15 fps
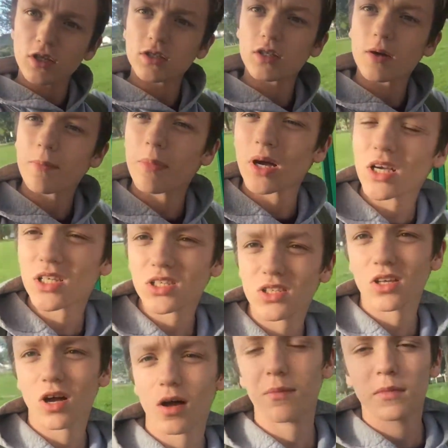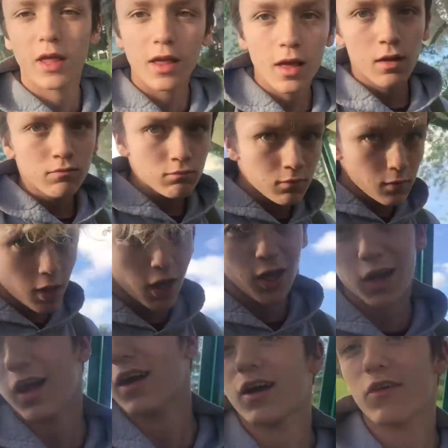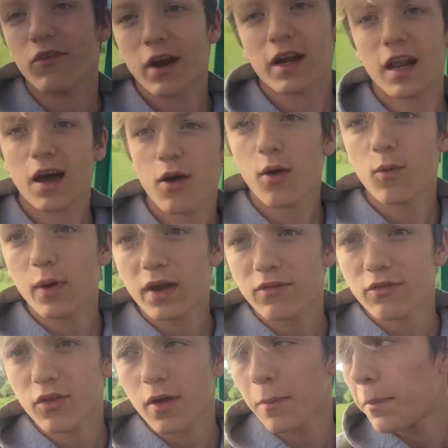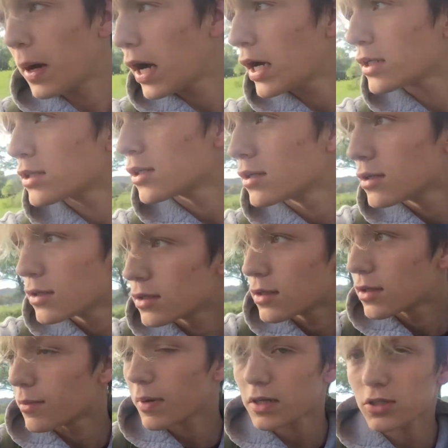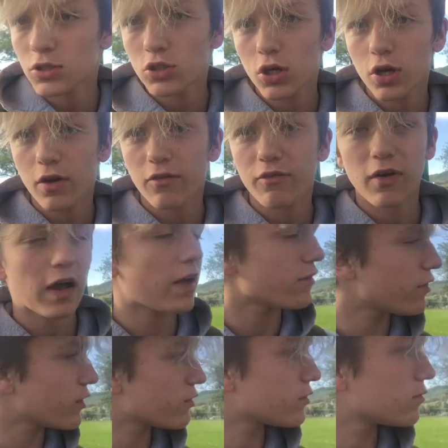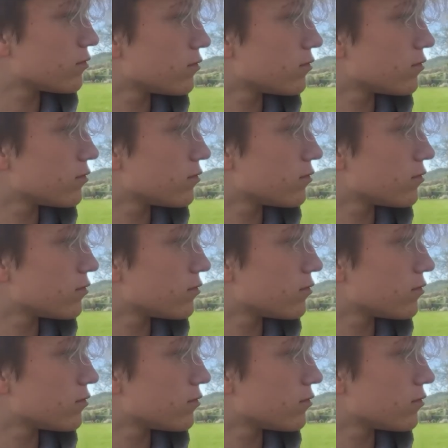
got to the bus stop and right now I'm waiting for the bus. The bus is here at five fifty